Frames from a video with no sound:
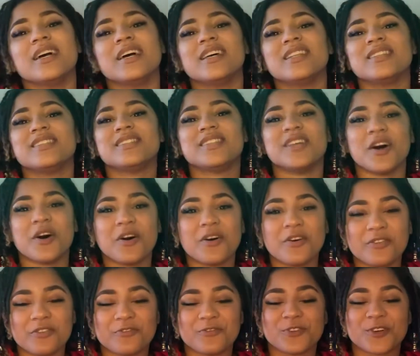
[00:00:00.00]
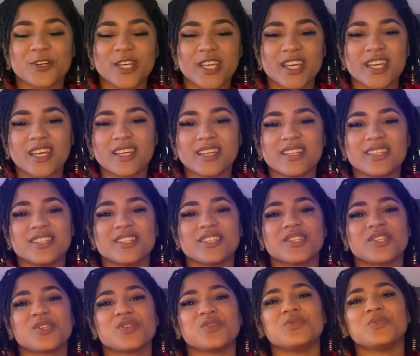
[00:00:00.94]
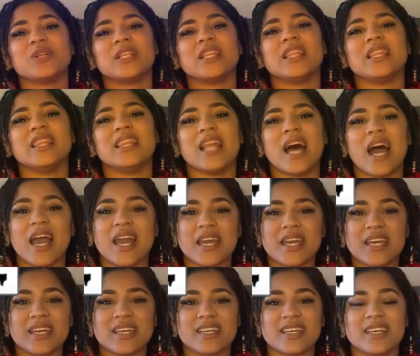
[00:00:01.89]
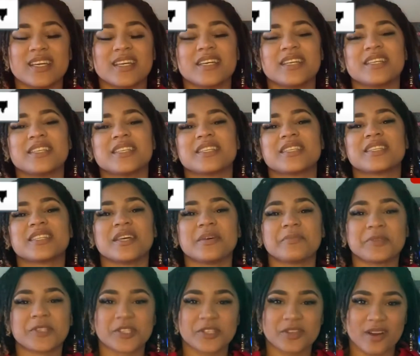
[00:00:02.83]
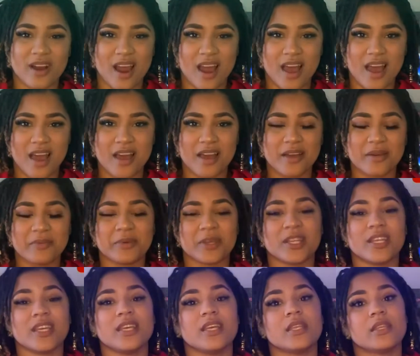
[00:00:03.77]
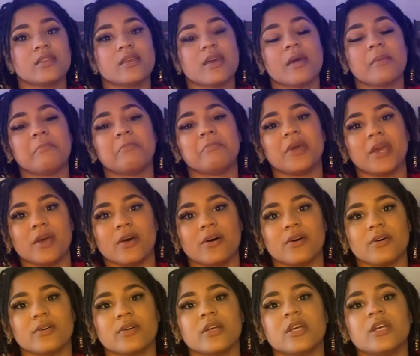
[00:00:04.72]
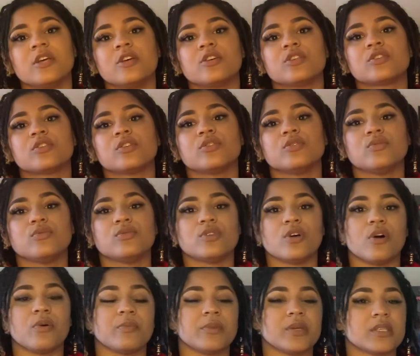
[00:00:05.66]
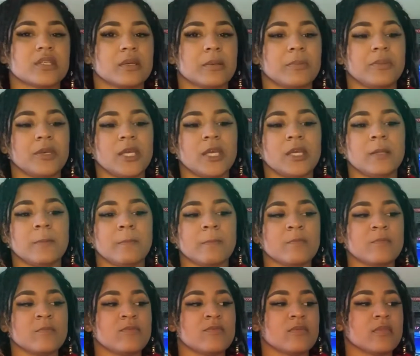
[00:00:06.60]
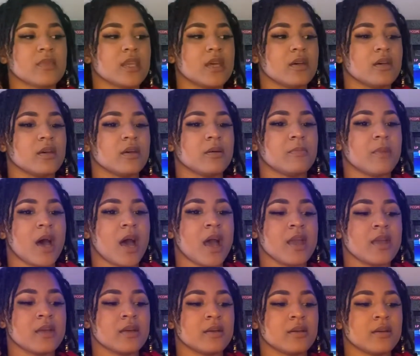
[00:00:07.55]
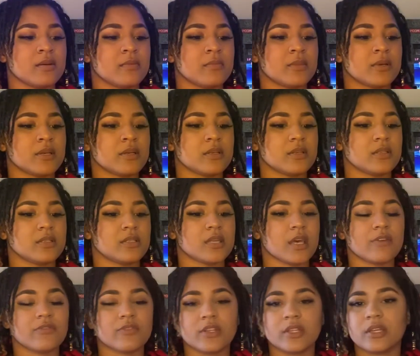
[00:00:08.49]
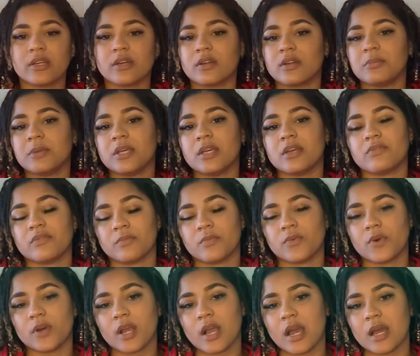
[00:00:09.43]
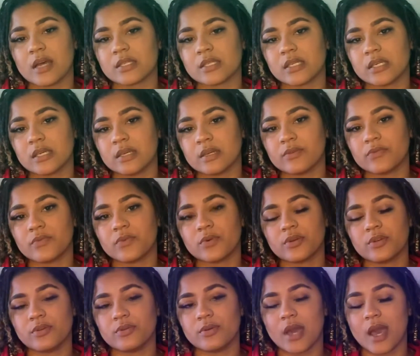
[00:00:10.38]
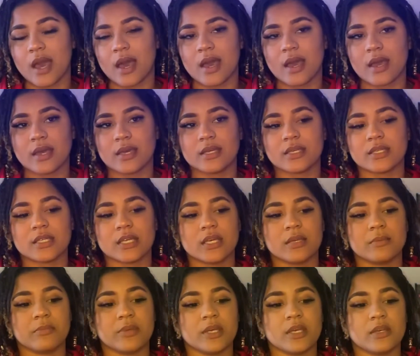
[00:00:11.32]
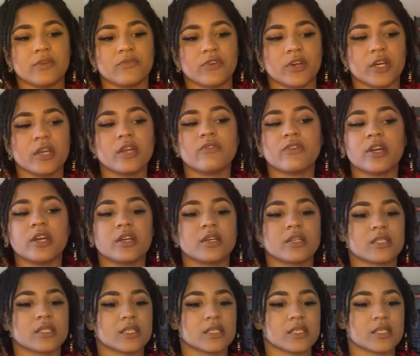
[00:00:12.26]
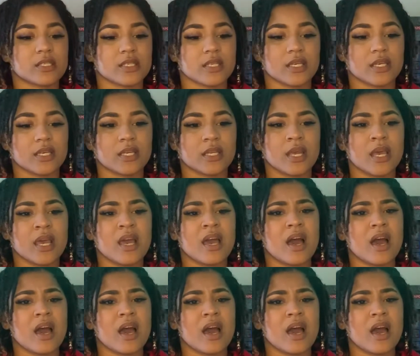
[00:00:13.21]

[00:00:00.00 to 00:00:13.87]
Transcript: Don't forget to like, subscribe, and hit that bell so you don't miss a beat. Um, I am definitely going to be giving more content for you guys and being very, very consistent.